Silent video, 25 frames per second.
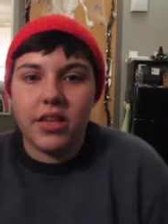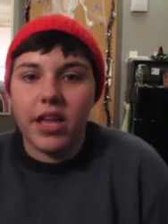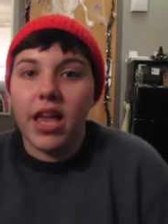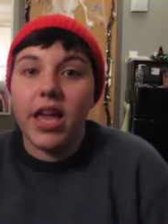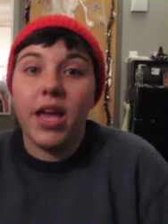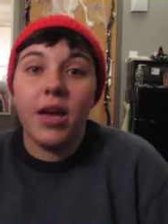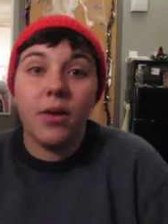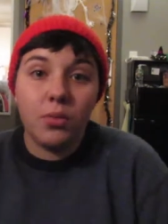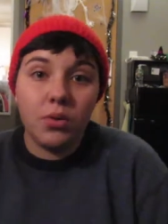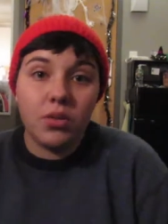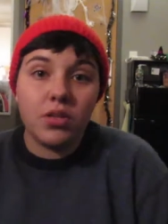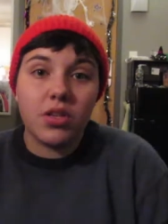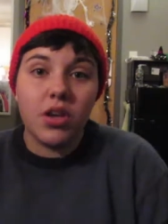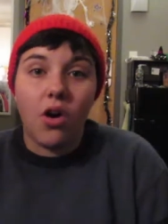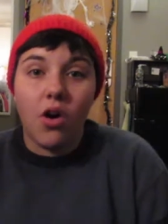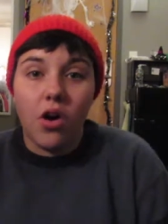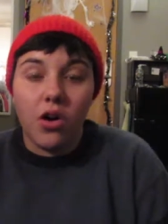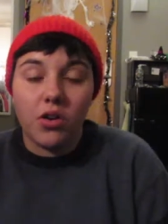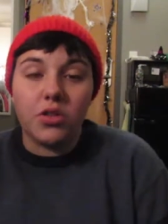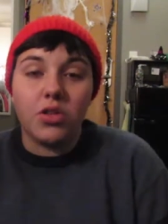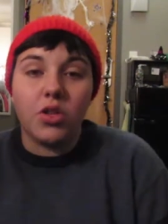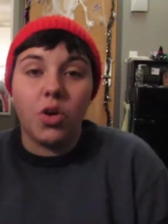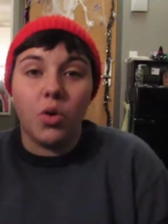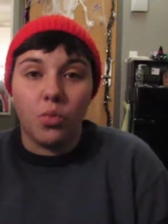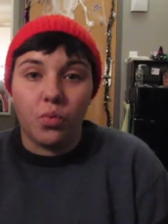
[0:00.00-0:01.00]
It was
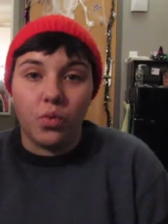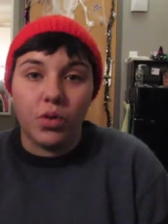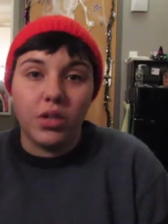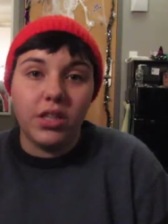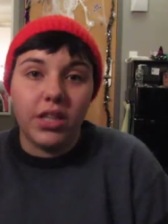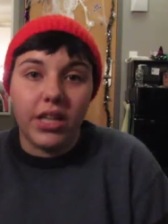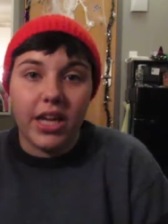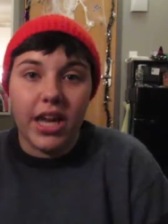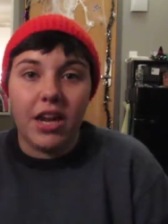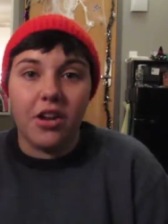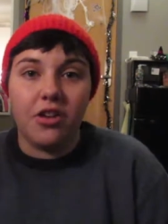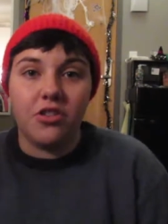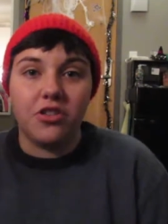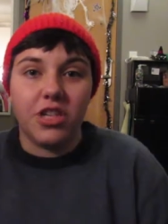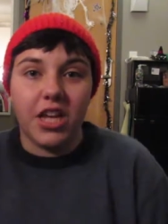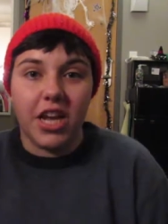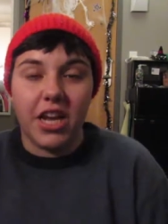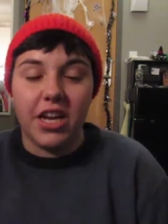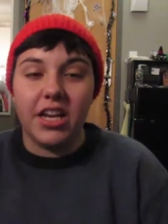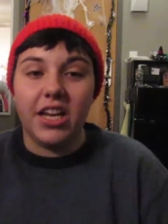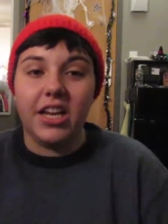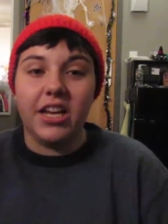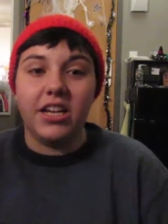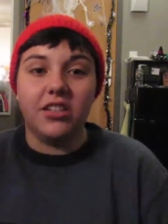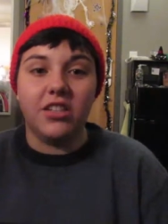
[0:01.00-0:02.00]
also really
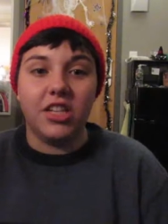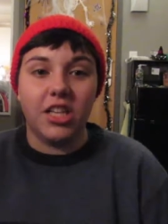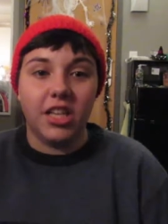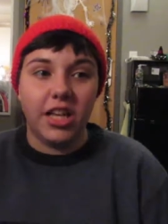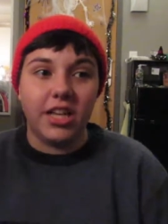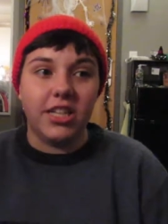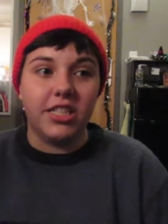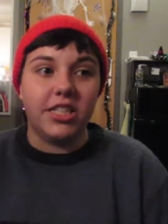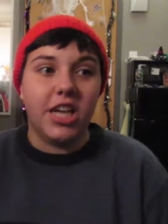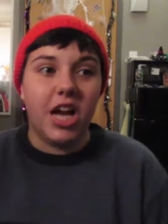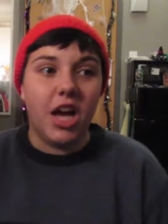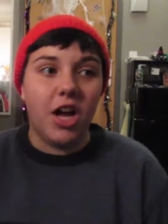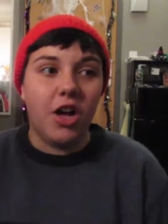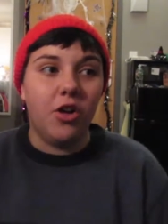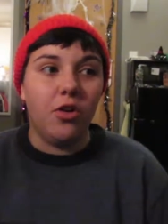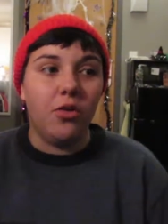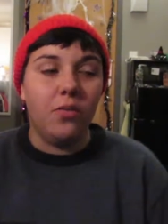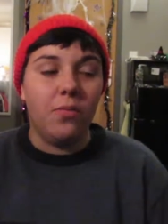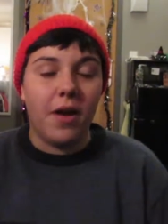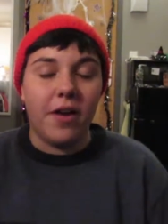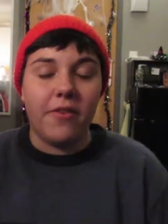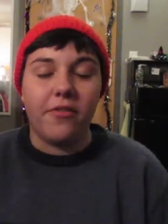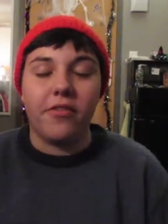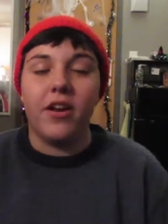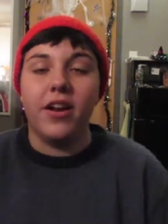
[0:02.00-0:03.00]
entertaining to like tell
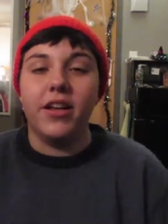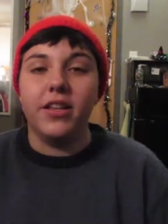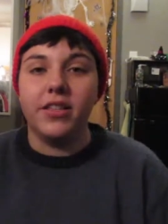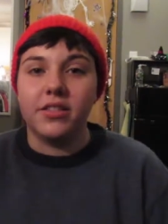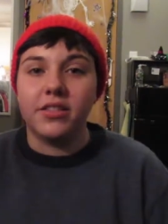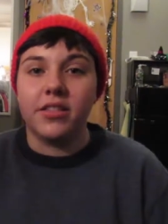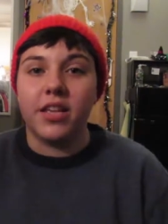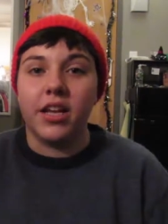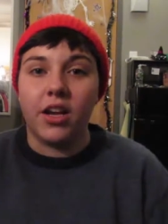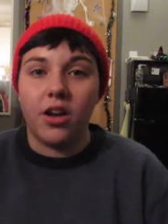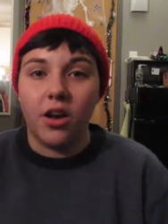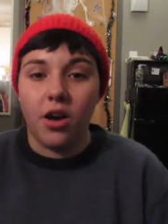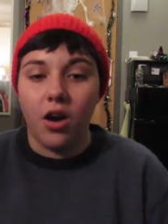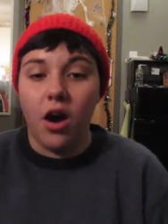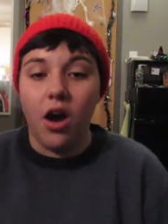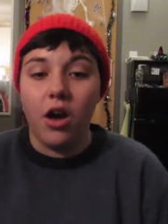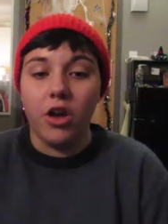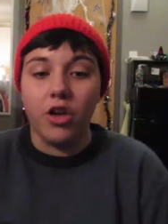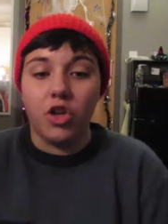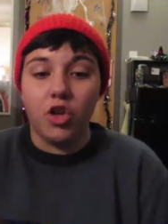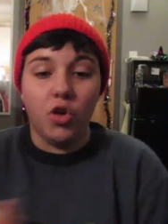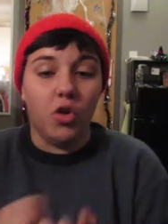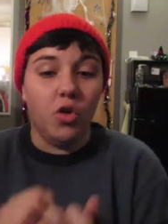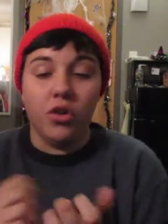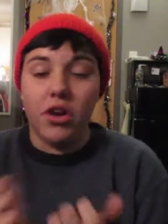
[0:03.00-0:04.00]
my friends like,
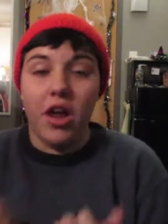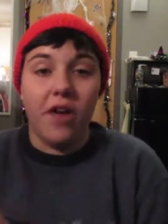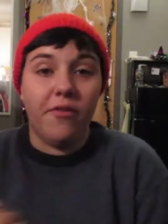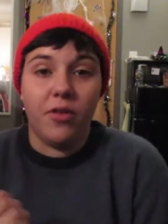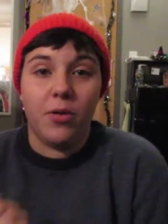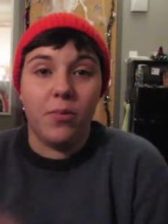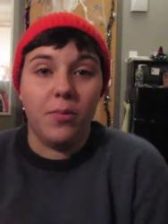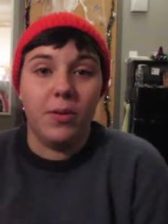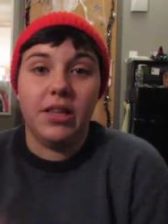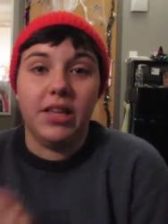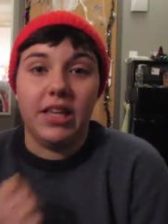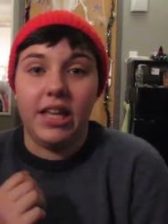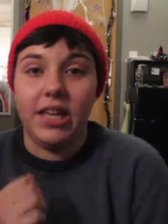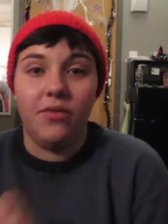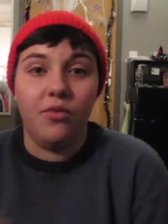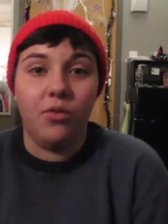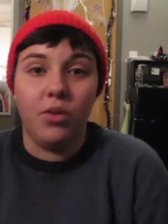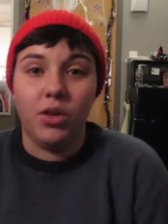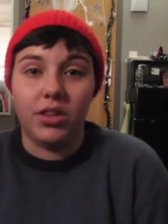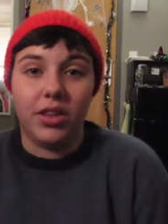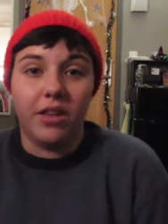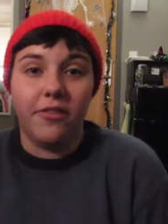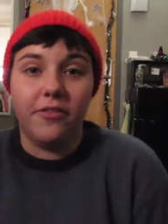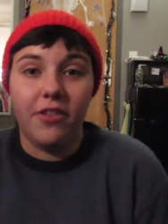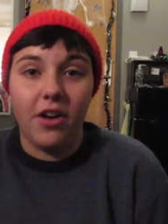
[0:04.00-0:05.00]
you'll never believe
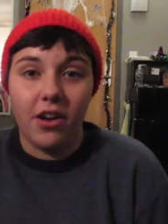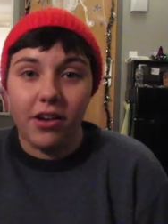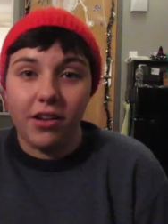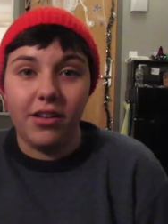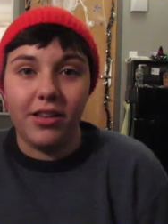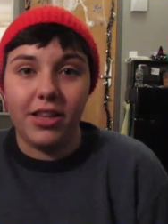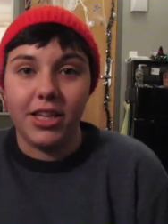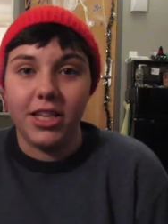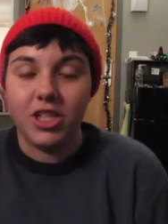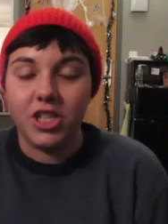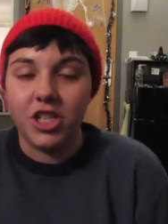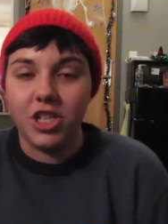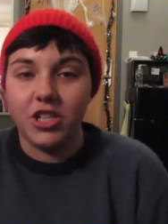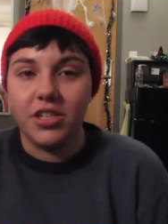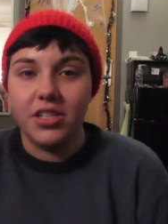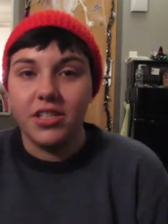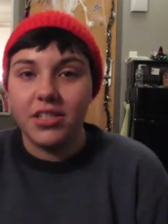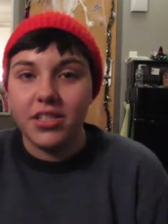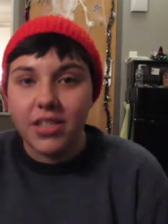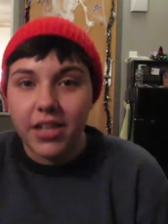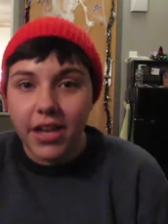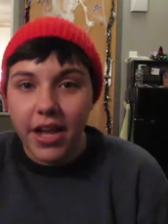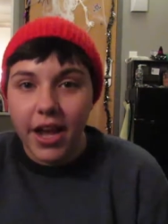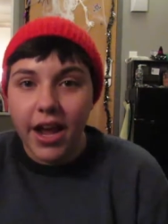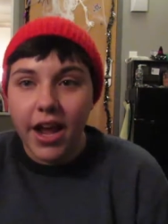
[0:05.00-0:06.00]
what the fuck Alicia did
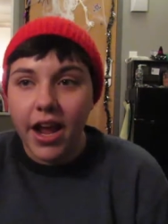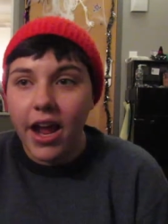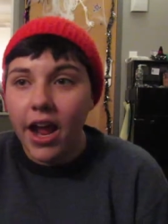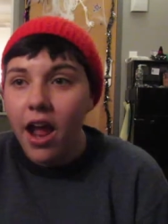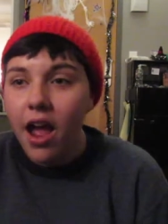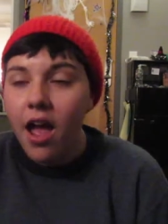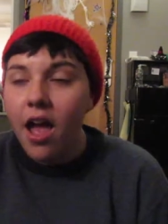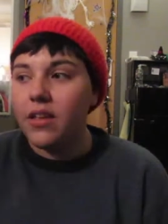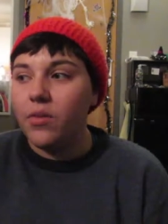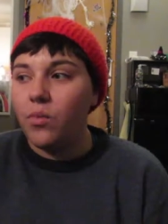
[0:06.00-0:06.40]
today.